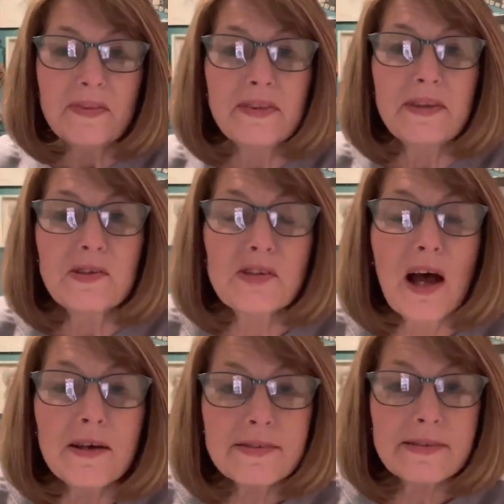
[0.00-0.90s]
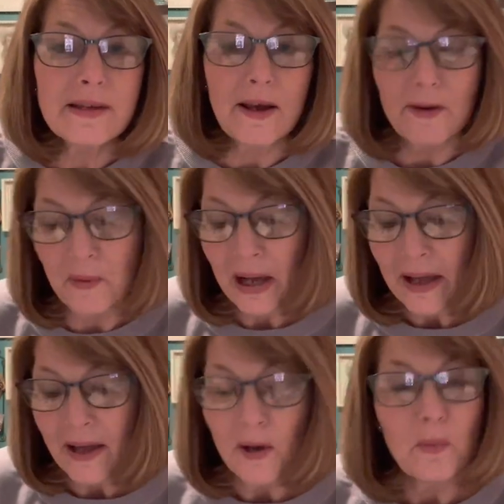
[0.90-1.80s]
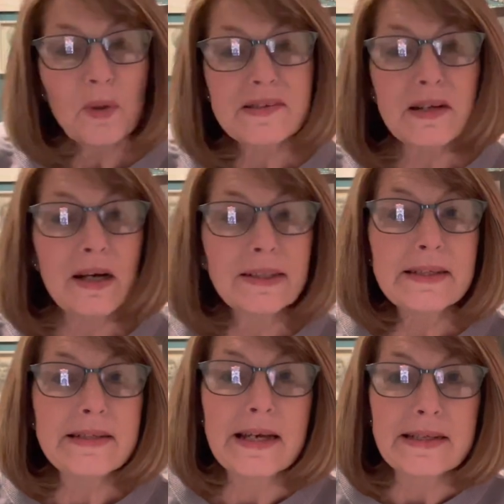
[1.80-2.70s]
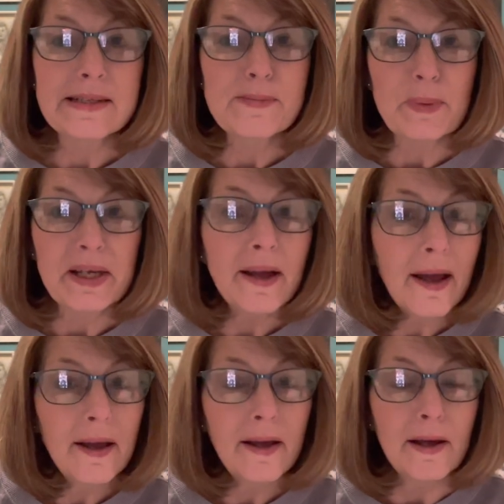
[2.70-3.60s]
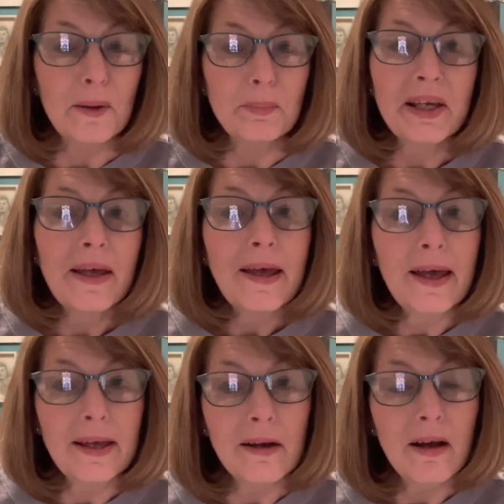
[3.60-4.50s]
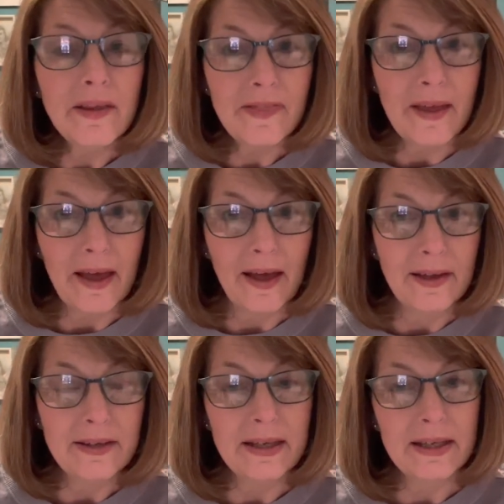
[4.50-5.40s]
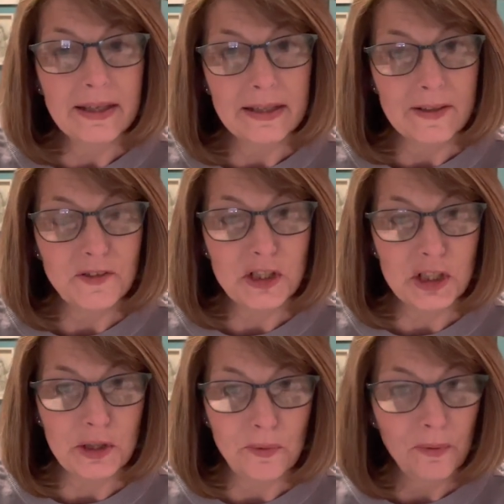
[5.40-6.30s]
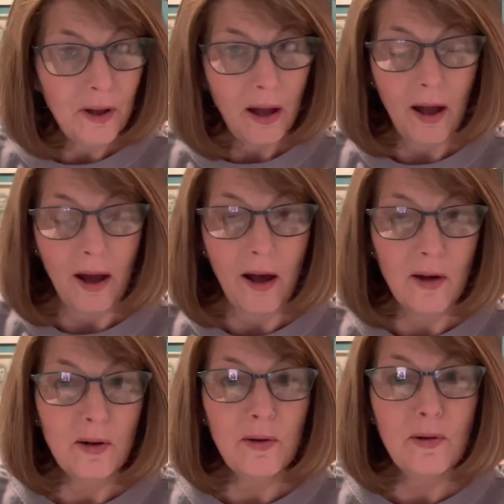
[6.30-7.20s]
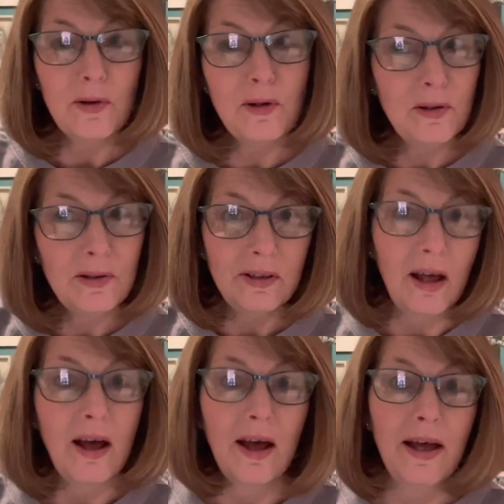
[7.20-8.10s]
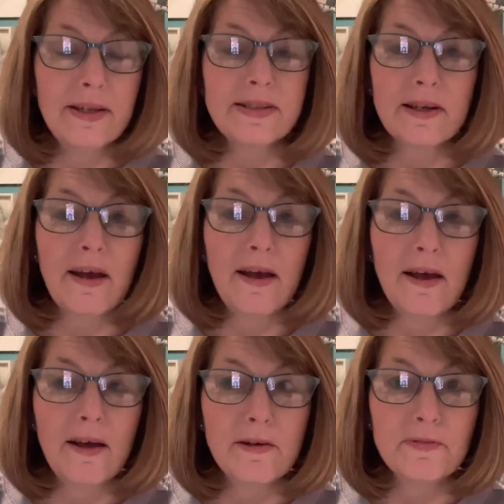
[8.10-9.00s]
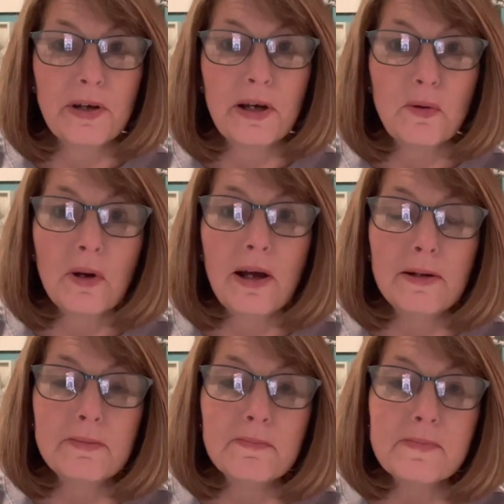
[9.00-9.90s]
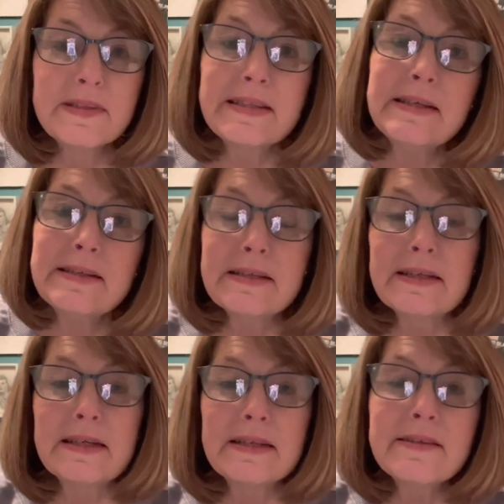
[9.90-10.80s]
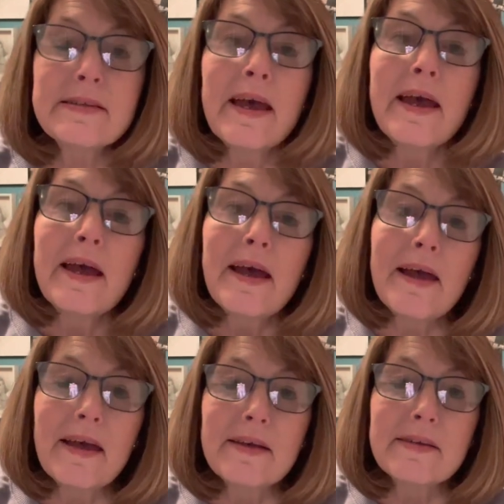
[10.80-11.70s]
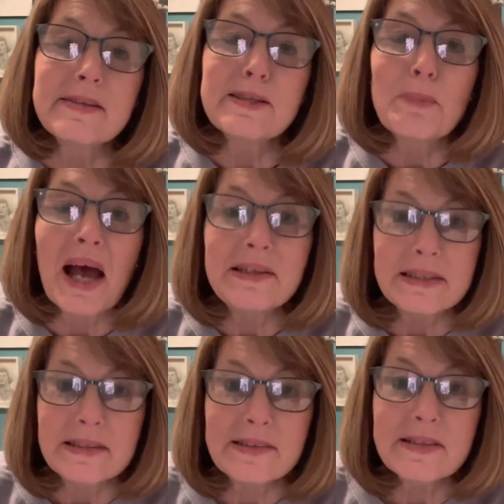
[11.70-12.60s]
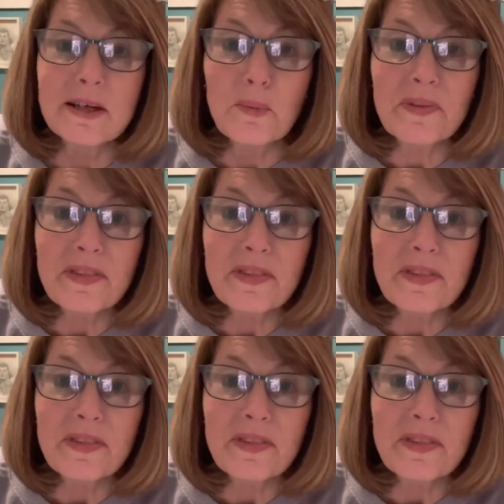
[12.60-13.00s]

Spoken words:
There's also what's called a taste bud hub, and on that it gives you a whole lot of seasonings and some ideas to go with